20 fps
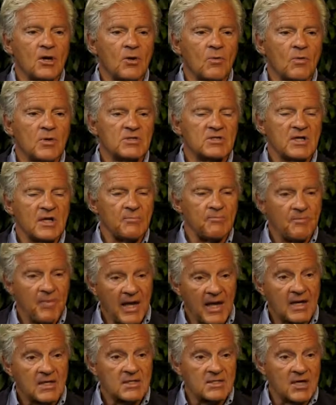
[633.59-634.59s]
was a
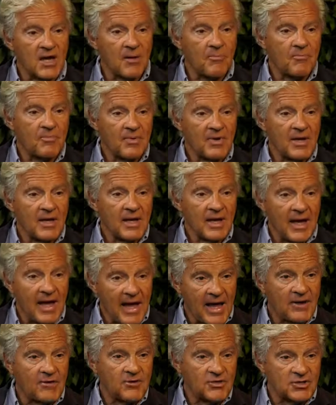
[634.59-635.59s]
pent-up
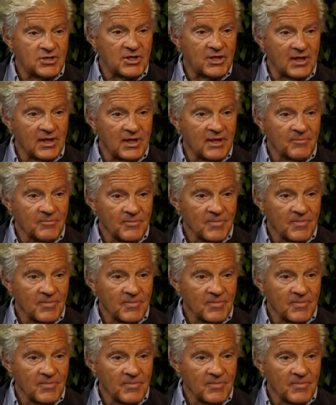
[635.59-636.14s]
energy